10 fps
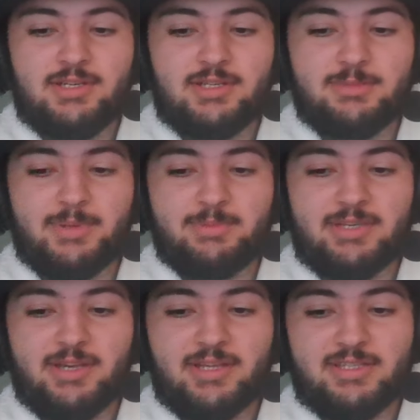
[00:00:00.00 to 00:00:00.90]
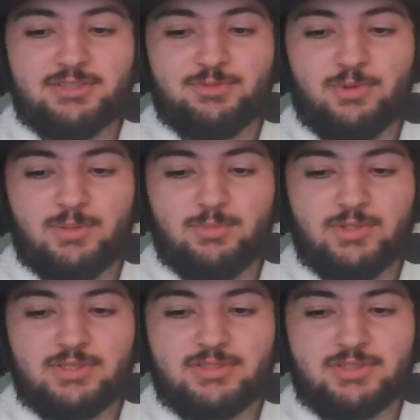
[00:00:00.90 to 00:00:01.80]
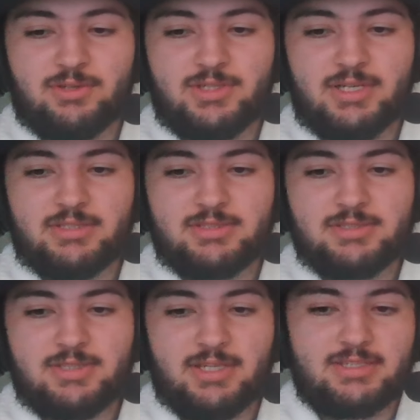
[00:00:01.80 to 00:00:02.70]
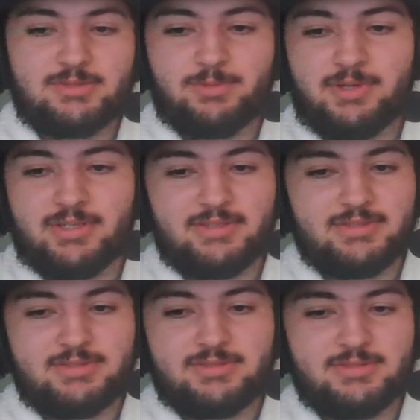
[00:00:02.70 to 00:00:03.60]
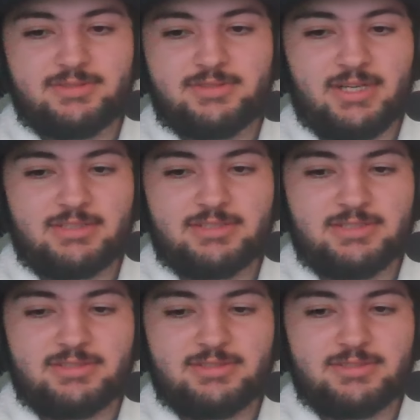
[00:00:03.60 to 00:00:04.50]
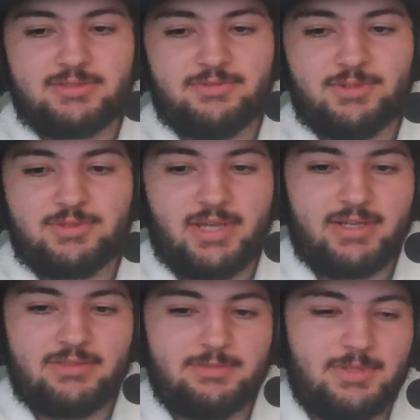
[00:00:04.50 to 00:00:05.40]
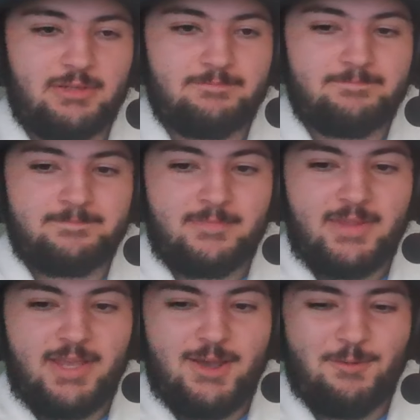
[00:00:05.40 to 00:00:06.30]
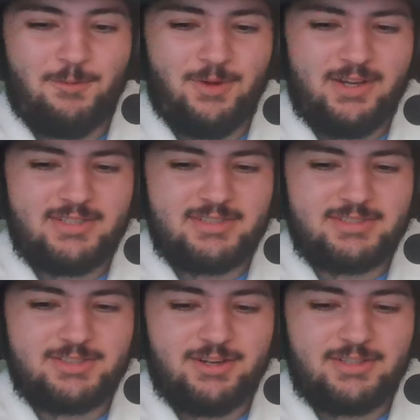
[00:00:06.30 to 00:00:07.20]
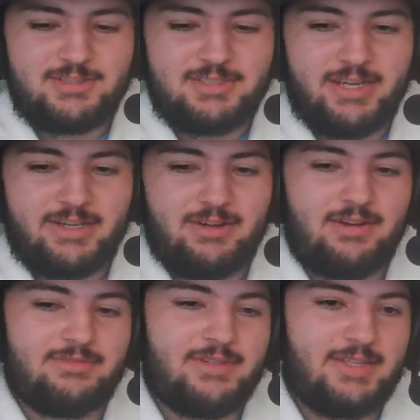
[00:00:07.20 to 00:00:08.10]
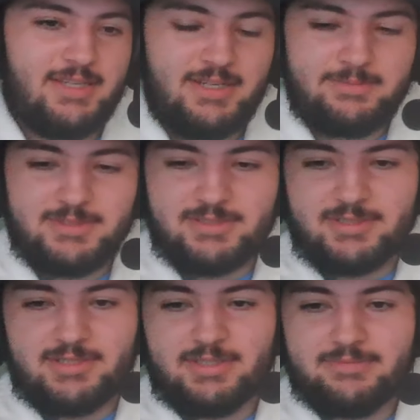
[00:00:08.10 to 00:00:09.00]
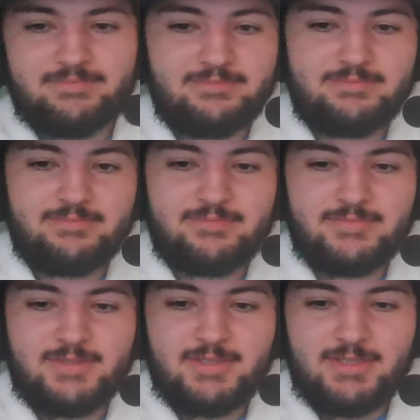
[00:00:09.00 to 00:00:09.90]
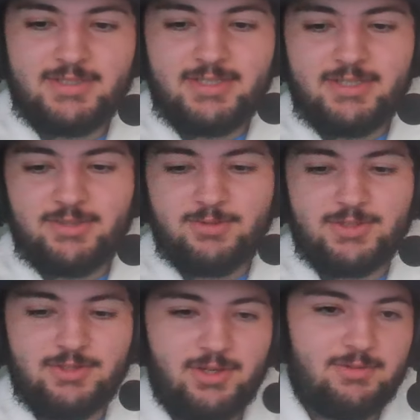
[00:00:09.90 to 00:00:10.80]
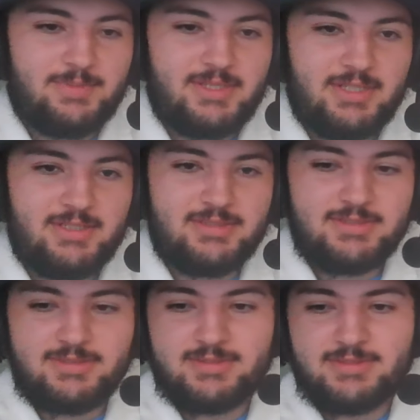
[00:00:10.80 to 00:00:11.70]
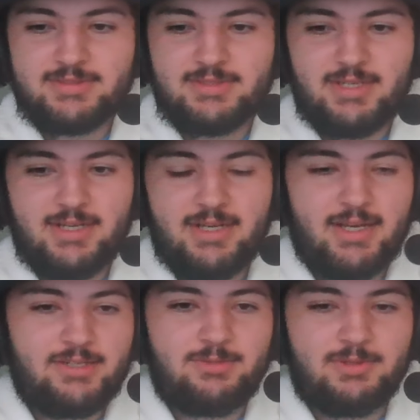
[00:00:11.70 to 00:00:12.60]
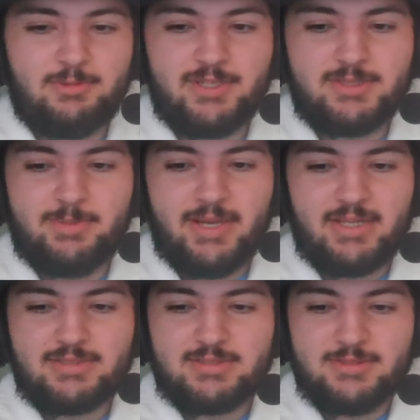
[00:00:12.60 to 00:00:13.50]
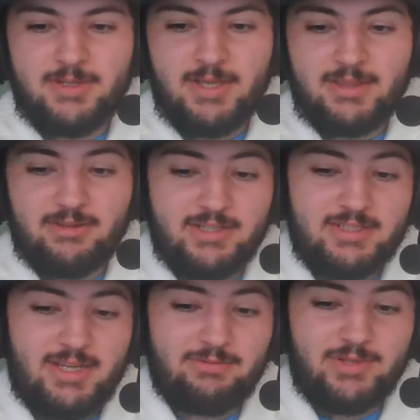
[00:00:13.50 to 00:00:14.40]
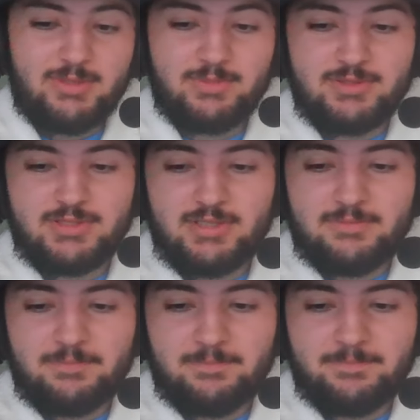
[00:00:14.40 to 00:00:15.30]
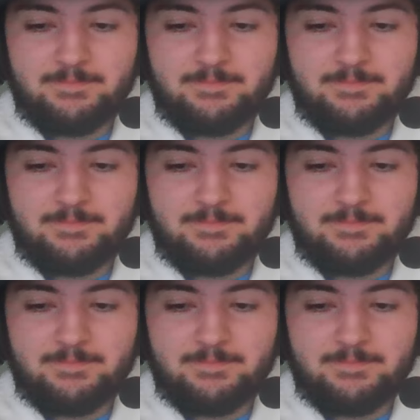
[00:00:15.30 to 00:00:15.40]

going to be able to get at least one more stone edge at this point. Dodging is futile, but one charge attack off. And then I'm just gonna do a duo because I don't want to waste a pass. Now I did have weather boosted.